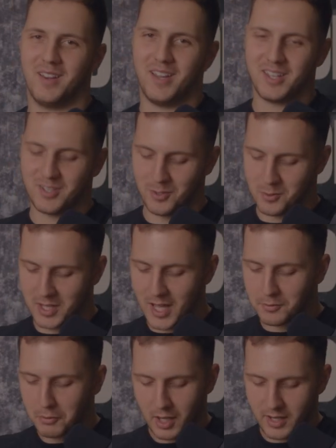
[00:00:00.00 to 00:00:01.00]
Like, you
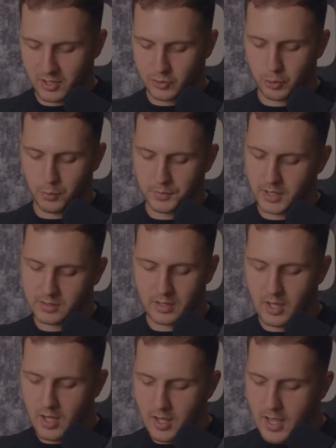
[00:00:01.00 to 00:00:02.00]
can't really assume that
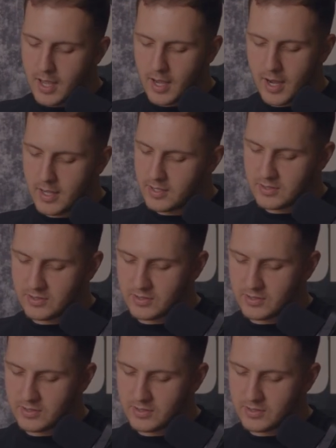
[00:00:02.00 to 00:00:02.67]
AI